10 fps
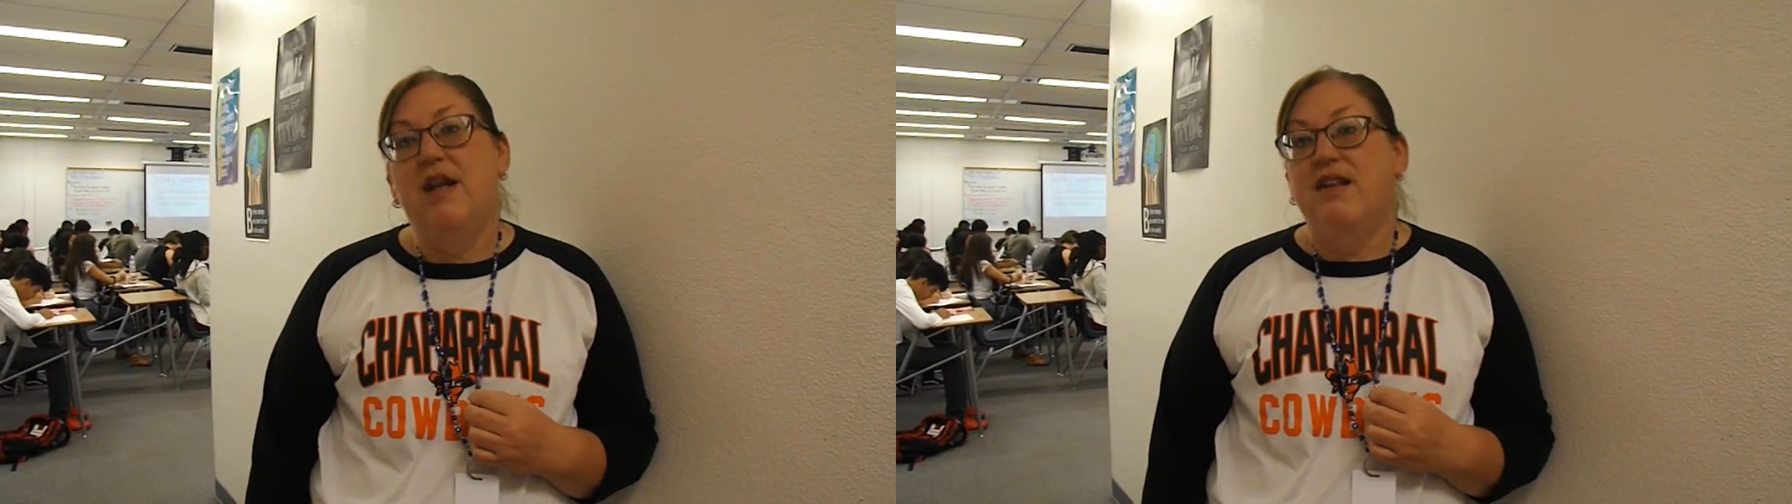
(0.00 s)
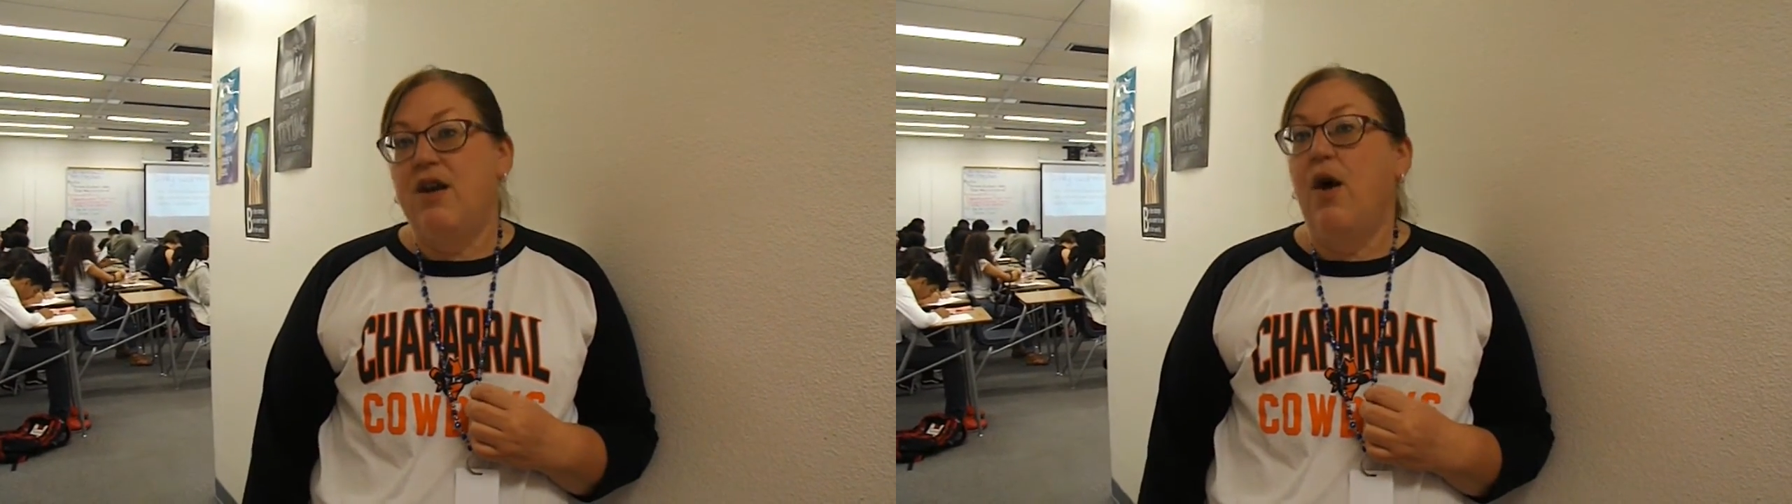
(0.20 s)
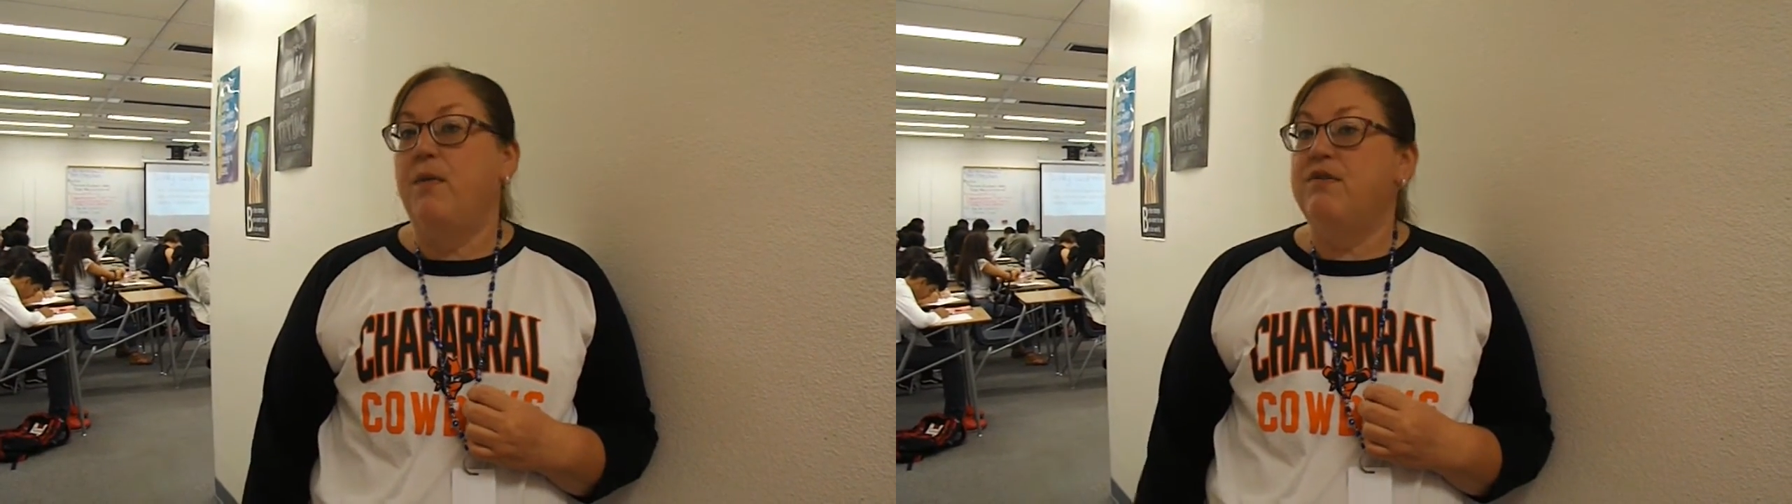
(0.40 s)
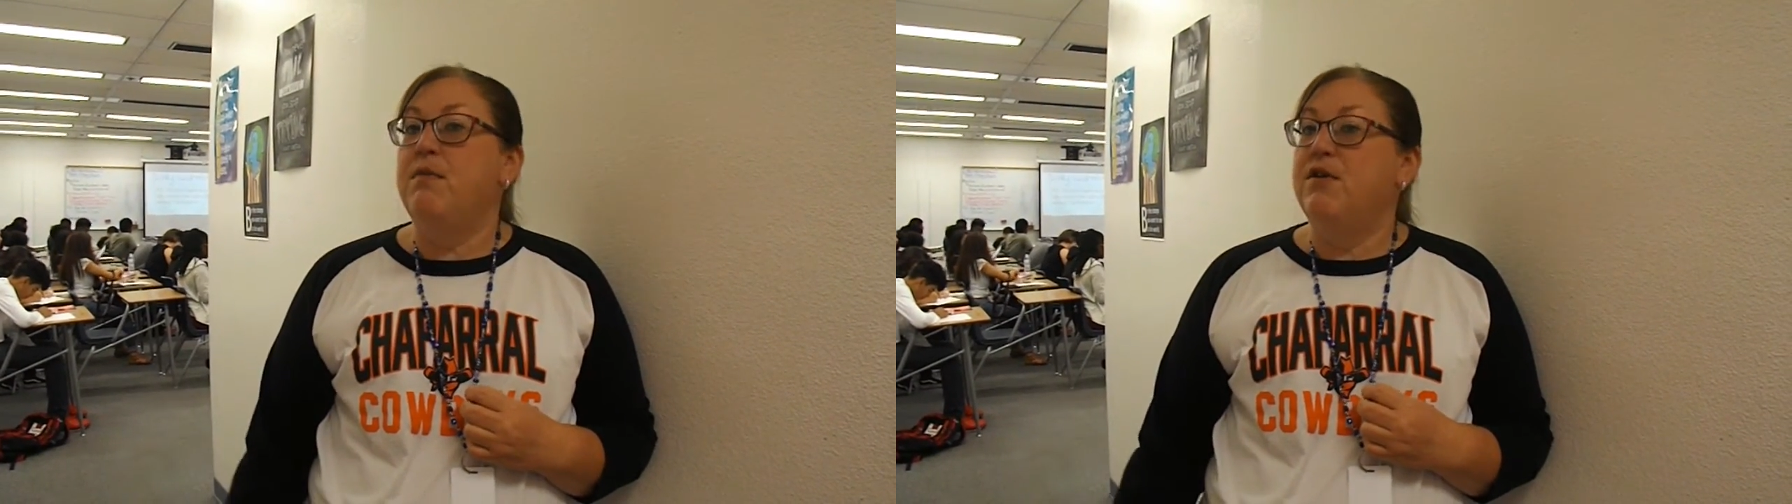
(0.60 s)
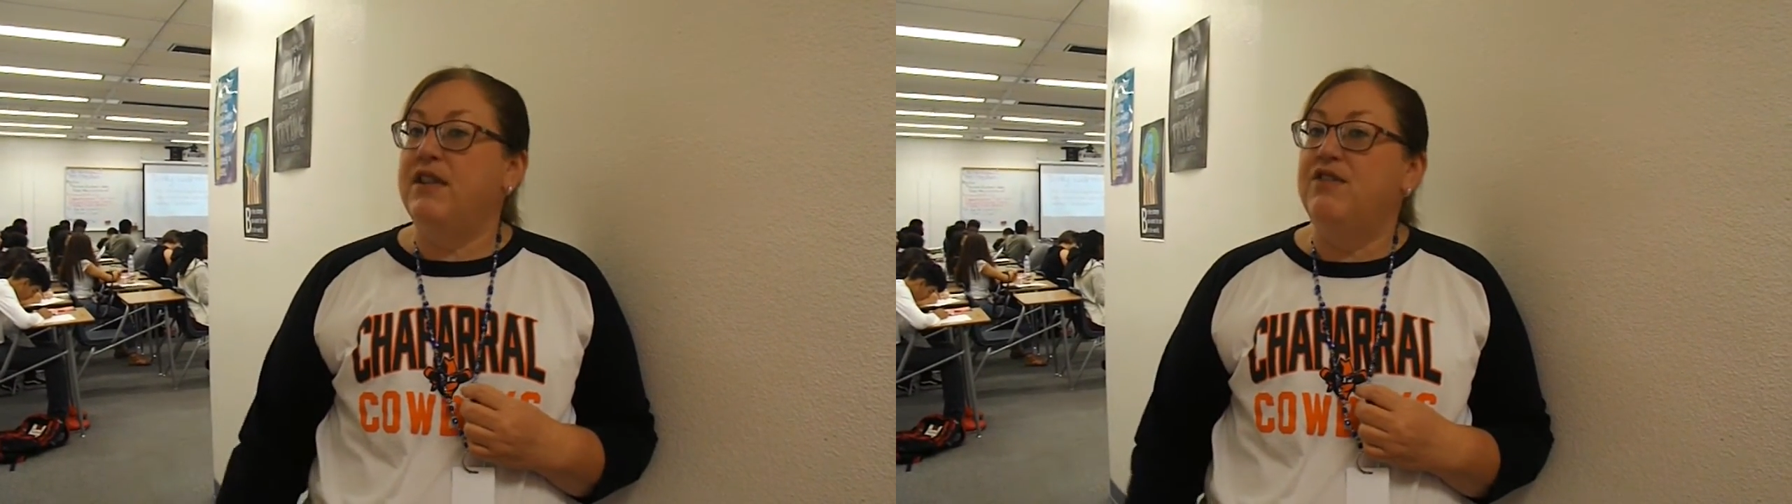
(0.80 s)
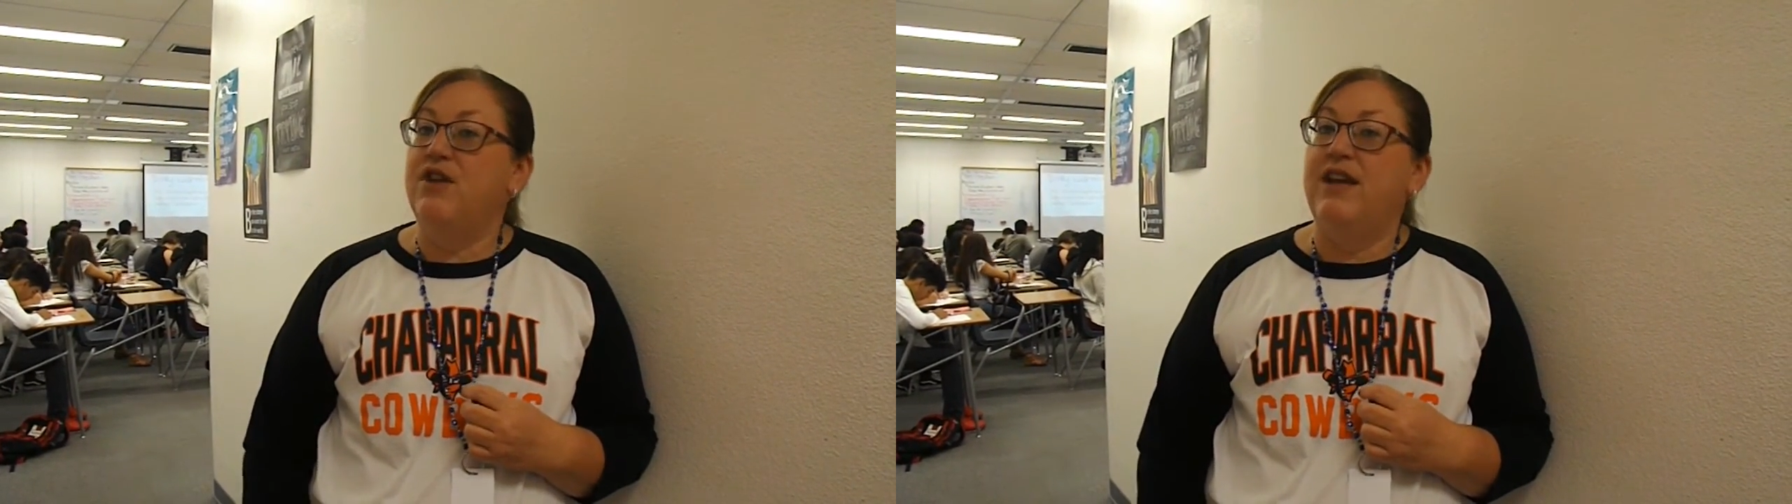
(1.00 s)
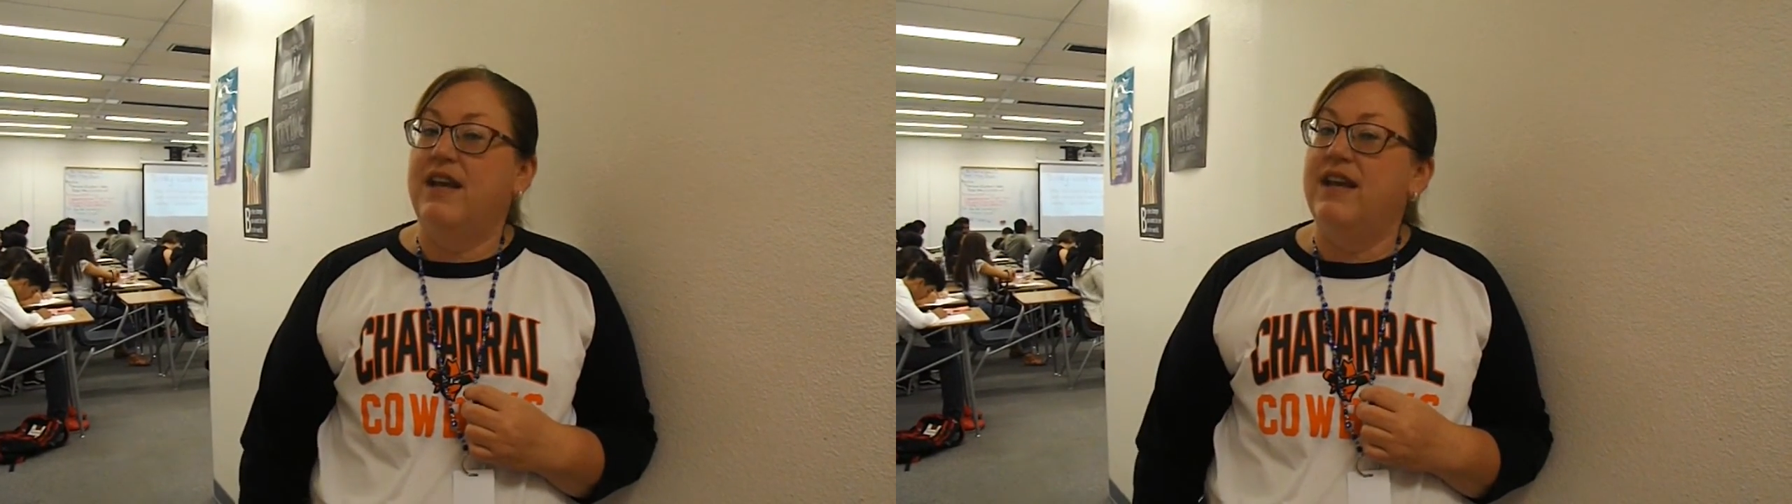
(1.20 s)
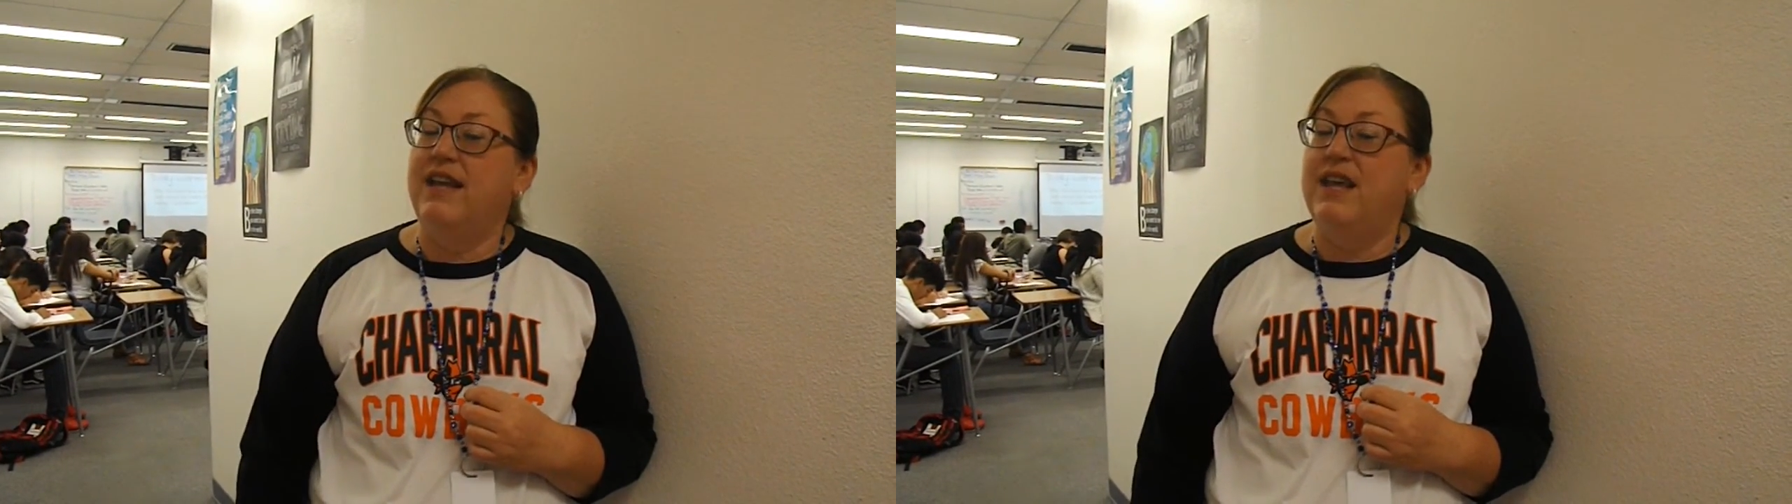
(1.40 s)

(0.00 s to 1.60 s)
So I was mostly trying to kind of